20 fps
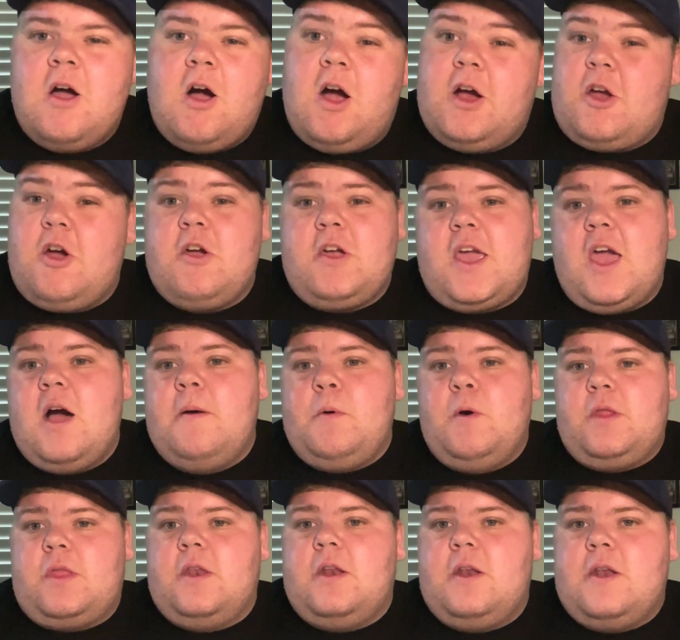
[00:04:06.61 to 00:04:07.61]
I go
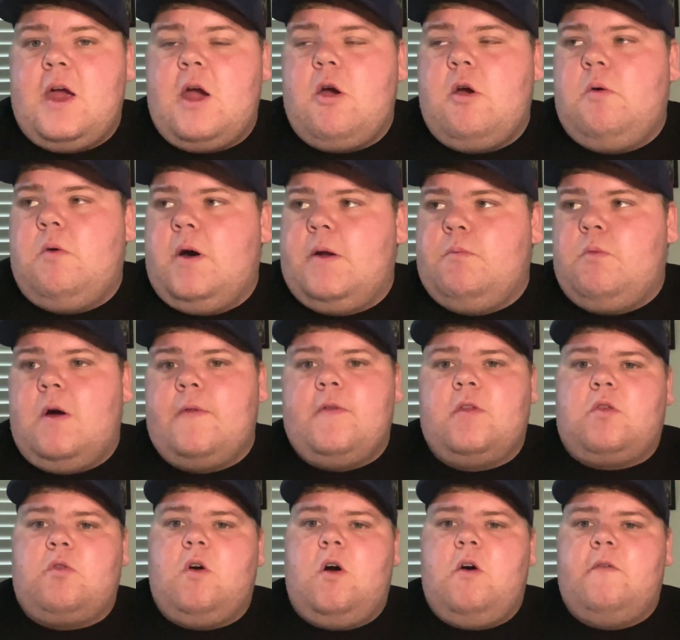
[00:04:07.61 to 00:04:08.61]
Cowboys in a narrow one,
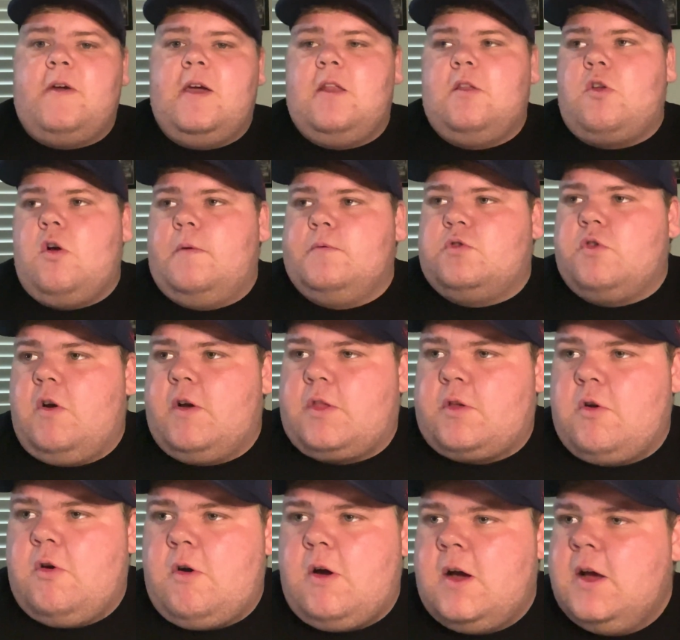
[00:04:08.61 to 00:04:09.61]
1-12, anytime try
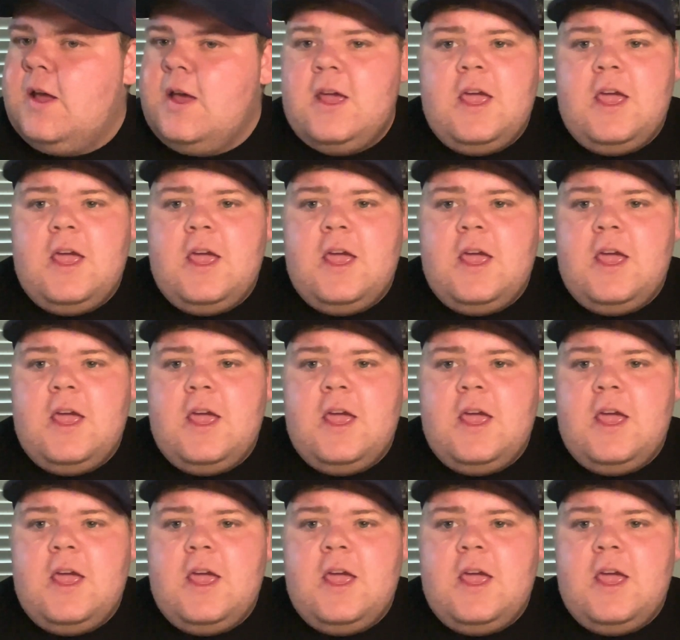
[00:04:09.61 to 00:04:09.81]
scorer.